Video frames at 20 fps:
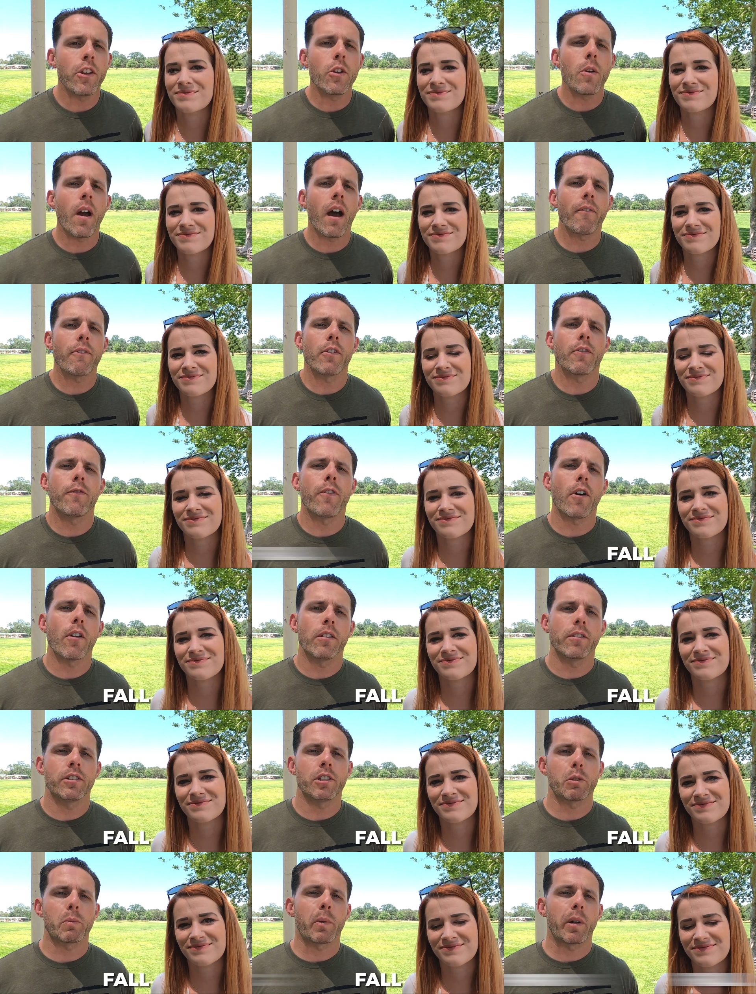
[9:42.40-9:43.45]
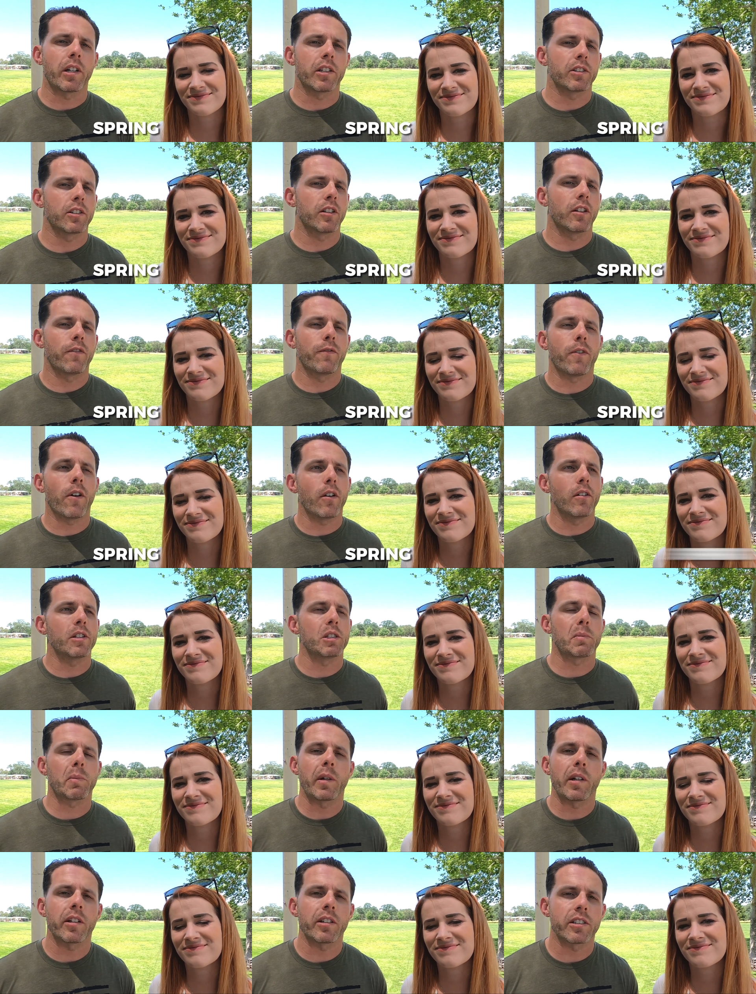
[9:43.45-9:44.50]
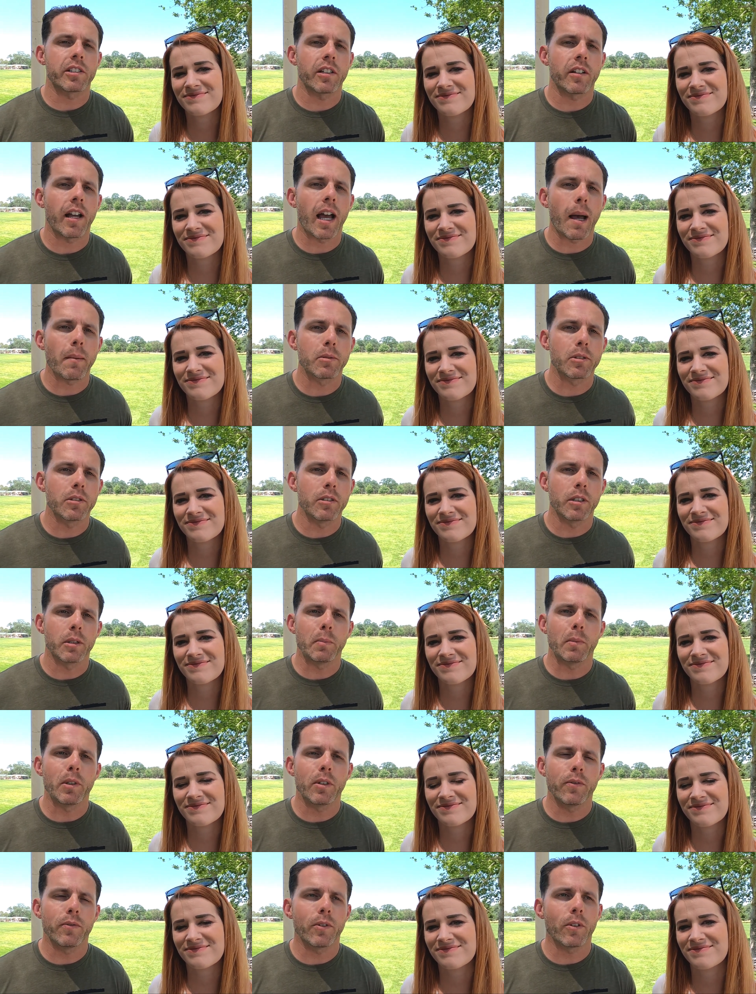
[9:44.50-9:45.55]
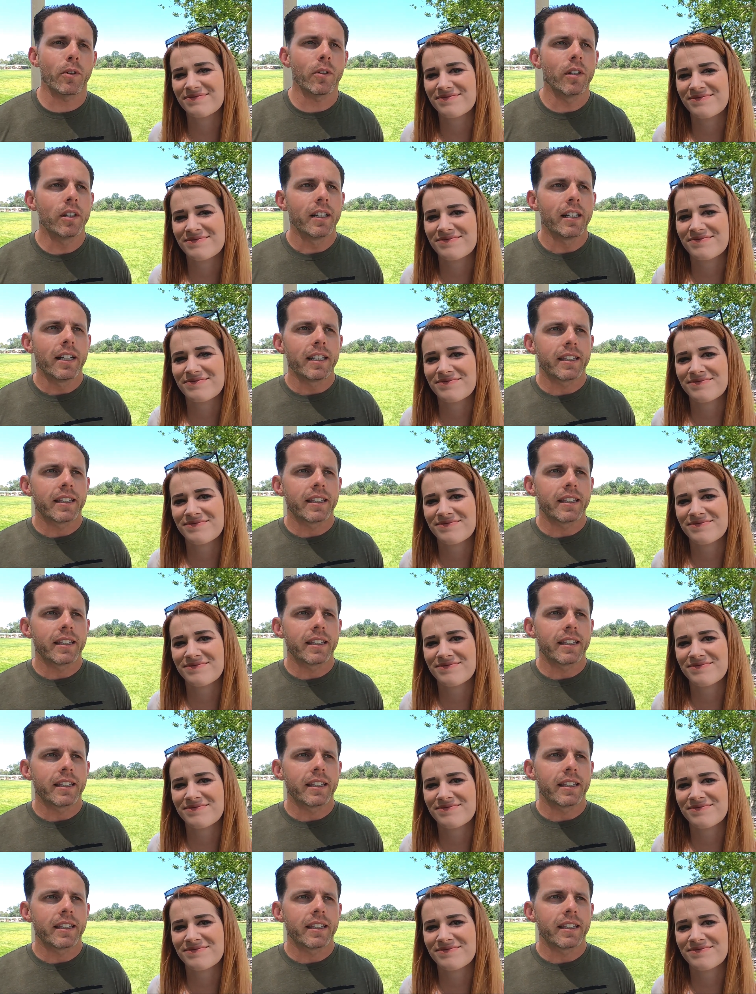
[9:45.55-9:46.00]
Speaker 1: then you have the fall and the spring. So the fall and spring are still absolutely beautiful.